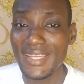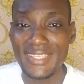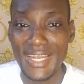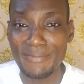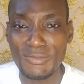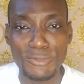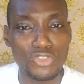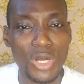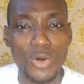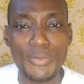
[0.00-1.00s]
Now the
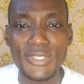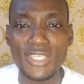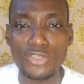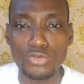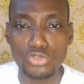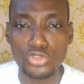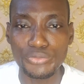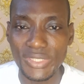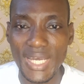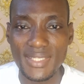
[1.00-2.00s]
spiritual will be say you will do
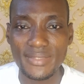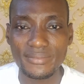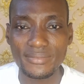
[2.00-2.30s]
with that.